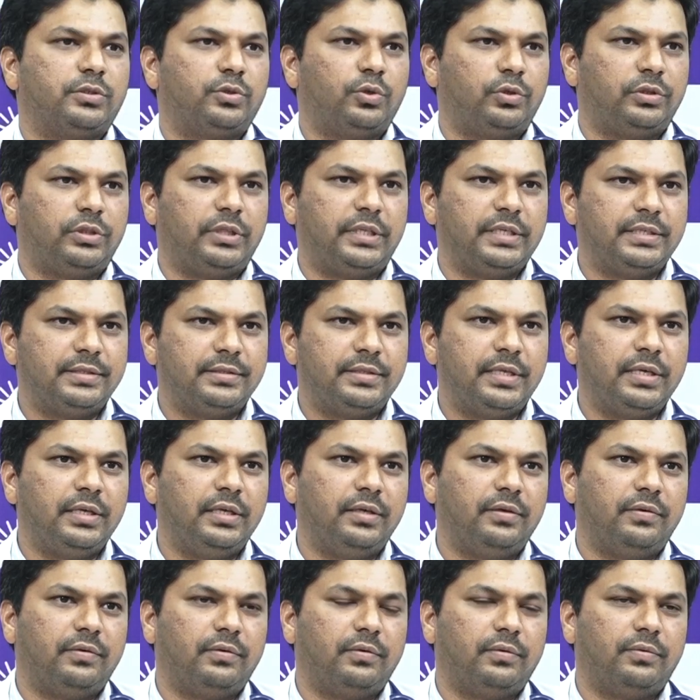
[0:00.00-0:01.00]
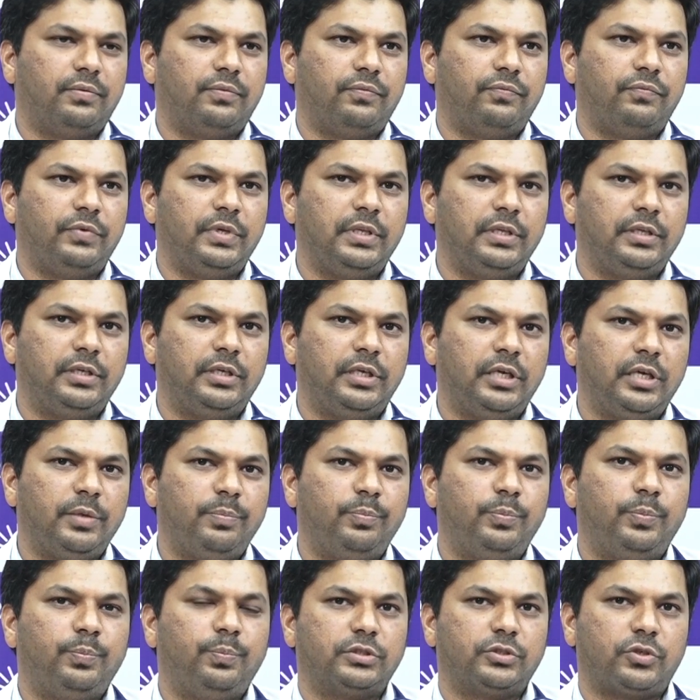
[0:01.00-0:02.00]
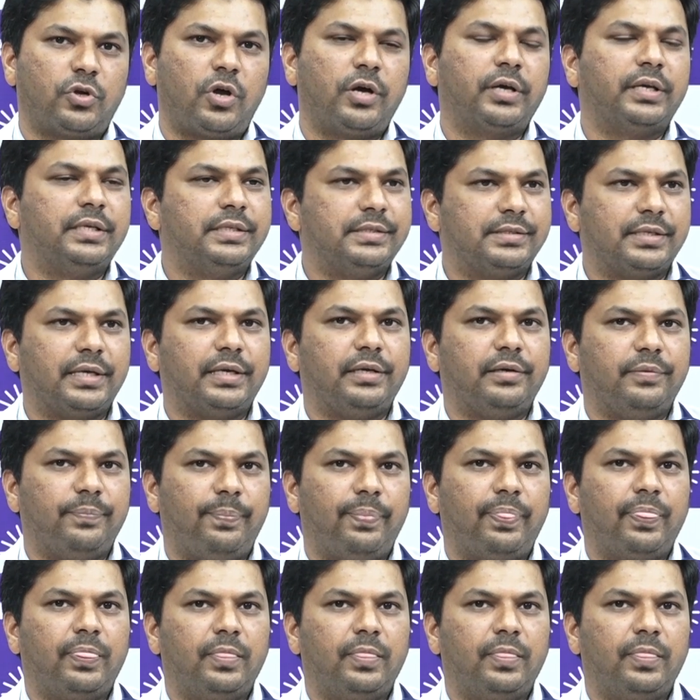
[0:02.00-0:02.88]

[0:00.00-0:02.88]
So this thing will keep strong inside.